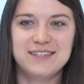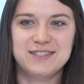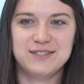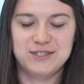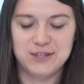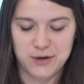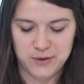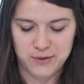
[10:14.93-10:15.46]

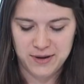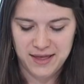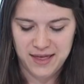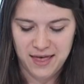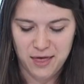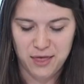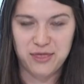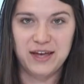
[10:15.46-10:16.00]
So
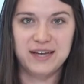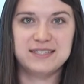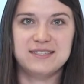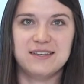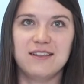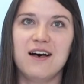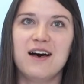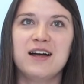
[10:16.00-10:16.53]
Thanks
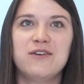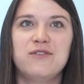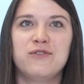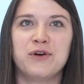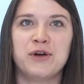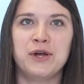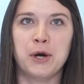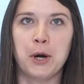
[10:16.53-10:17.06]
a lot
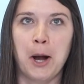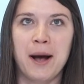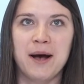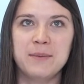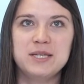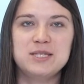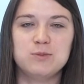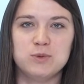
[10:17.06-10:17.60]
for your
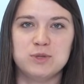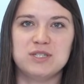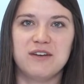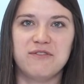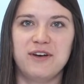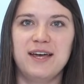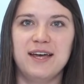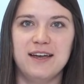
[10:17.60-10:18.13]
comments,
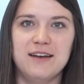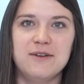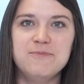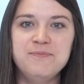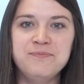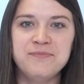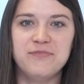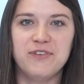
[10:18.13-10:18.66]
Mustafa and
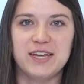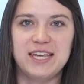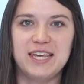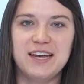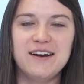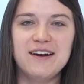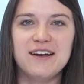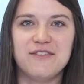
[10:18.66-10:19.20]
Fakir.